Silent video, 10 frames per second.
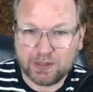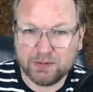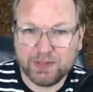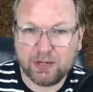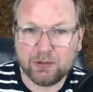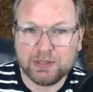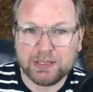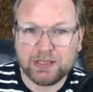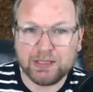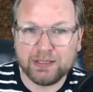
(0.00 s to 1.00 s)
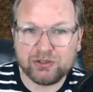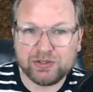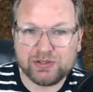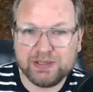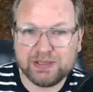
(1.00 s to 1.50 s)
Now, as you can
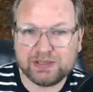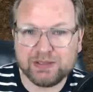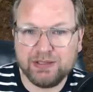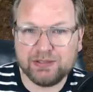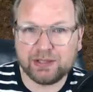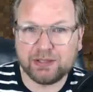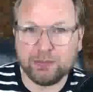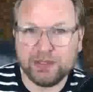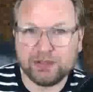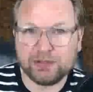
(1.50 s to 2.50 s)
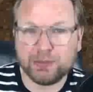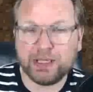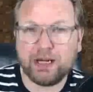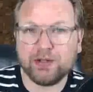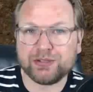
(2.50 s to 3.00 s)
see, these are the commissions, but
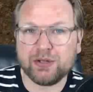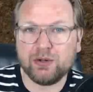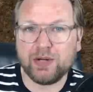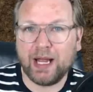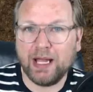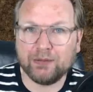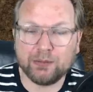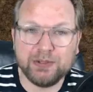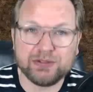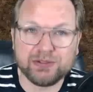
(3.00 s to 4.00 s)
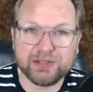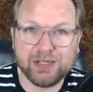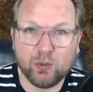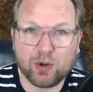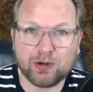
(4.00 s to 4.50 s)
I also have commissions
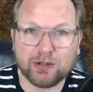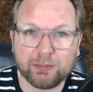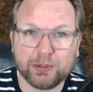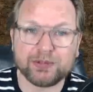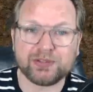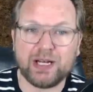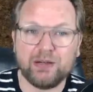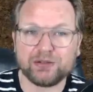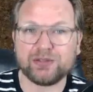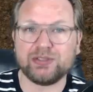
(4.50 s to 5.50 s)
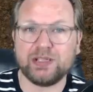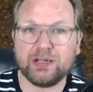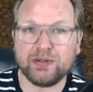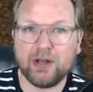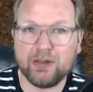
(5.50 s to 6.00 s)
in Warrior Plus. I also send
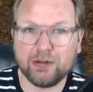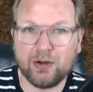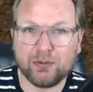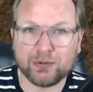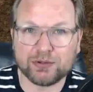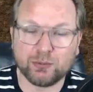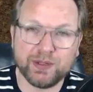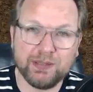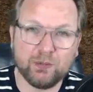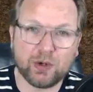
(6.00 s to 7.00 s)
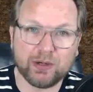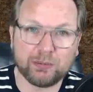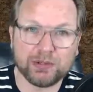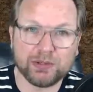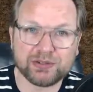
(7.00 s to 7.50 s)
out other offers within Warrior
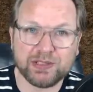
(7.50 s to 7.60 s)
Plus.